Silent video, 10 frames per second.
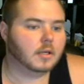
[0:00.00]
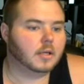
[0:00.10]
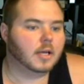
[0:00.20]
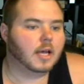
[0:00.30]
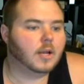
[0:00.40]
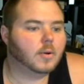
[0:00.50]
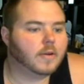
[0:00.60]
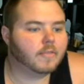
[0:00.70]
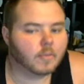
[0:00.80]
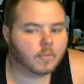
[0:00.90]
Hello
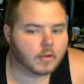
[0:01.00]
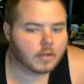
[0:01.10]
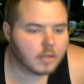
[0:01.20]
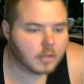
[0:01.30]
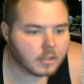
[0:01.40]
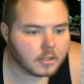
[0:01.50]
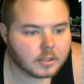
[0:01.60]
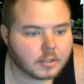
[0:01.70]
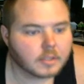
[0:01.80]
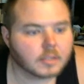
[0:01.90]
everyone,
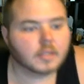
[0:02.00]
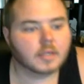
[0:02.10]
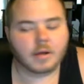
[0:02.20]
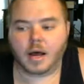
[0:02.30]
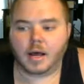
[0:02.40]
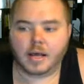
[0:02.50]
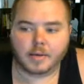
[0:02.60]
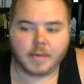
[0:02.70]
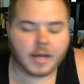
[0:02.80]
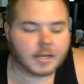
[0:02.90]
I
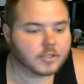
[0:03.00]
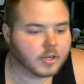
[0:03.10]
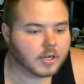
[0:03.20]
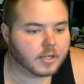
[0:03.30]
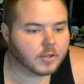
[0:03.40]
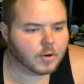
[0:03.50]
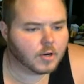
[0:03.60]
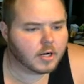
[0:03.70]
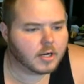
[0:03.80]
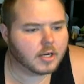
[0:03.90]
am Azgrin the
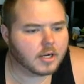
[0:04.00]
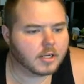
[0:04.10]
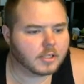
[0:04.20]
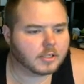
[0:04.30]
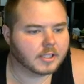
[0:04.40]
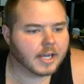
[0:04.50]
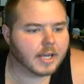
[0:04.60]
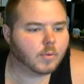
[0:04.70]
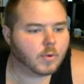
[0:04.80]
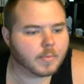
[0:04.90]
Orc, and
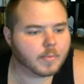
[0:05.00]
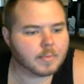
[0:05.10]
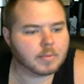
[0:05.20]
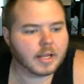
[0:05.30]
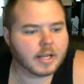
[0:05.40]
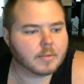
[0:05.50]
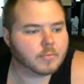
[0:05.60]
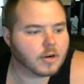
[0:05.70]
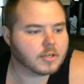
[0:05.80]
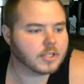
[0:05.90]
today we'll be playing
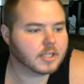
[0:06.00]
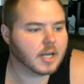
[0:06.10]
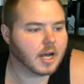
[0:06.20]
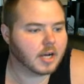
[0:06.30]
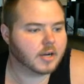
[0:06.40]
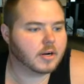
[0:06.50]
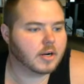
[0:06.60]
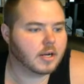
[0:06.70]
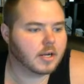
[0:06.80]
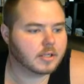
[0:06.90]
Project
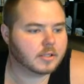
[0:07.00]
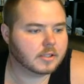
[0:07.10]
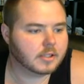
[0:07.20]
Highrise.